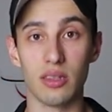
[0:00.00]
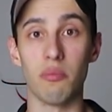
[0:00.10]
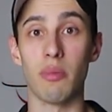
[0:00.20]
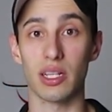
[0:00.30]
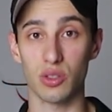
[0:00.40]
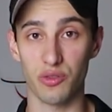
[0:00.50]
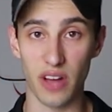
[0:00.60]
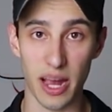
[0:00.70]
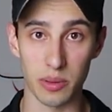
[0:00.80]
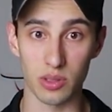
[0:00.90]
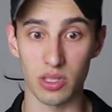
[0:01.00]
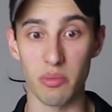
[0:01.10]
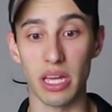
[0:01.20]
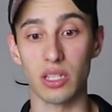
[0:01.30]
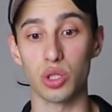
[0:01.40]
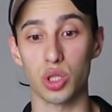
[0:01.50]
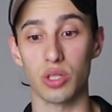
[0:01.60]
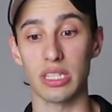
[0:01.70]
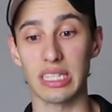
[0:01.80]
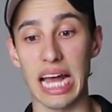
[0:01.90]
muscle fibers and making sure
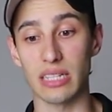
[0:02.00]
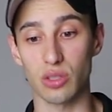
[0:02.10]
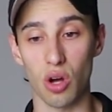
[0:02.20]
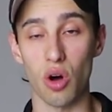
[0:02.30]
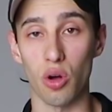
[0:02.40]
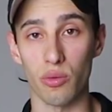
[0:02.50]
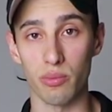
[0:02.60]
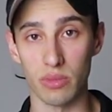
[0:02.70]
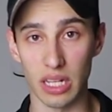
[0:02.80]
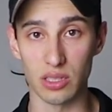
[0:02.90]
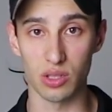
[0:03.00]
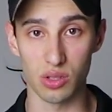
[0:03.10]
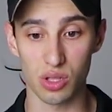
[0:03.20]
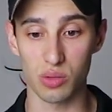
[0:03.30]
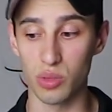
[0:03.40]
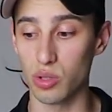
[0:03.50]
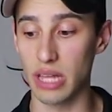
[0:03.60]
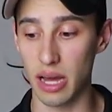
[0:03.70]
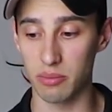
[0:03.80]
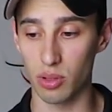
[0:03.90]
that that's all nice and smoothed
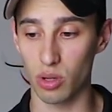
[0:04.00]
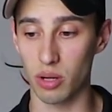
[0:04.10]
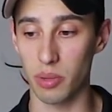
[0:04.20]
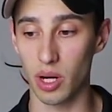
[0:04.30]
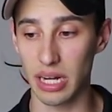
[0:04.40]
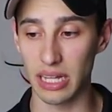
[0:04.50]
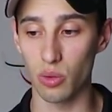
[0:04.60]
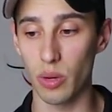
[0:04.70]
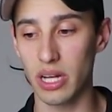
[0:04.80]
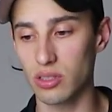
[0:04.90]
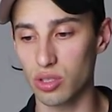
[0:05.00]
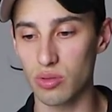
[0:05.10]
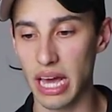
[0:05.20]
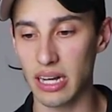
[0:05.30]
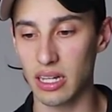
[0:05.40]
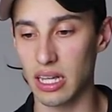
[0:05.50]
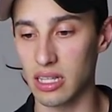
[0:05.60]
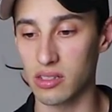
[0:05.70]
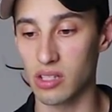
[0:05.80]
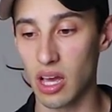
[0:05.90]
out and broken apart. And the way to do that
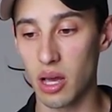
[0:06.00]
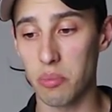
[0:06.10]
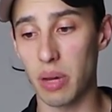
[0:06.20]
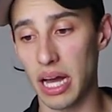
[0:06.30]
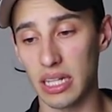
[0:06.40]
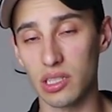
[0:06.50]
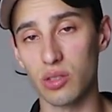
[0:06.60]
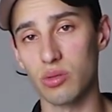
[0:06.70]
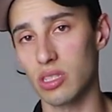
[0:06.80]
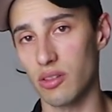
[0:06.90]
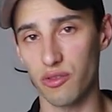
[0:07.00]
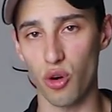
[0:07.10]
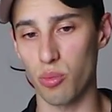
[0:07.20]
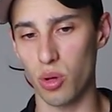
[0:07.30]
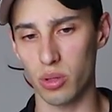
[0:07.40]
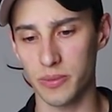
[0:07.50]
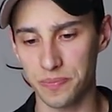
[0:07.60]
is by using a foam roller.